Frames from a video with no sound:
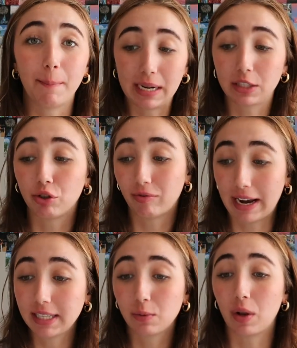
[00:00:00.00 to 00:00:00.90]
a minute to
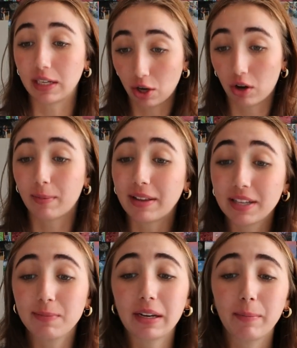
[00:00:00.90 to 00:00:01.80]
rest while I talk about
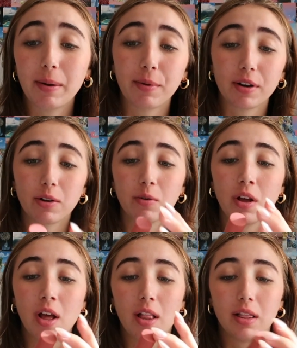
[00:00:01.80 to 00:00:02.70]
this Makeup by Mario
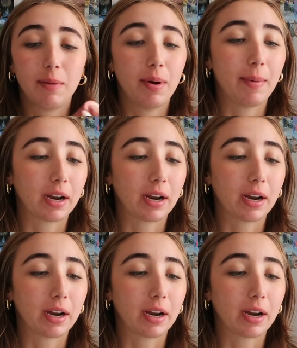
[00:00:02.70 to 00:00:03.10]
lip balm.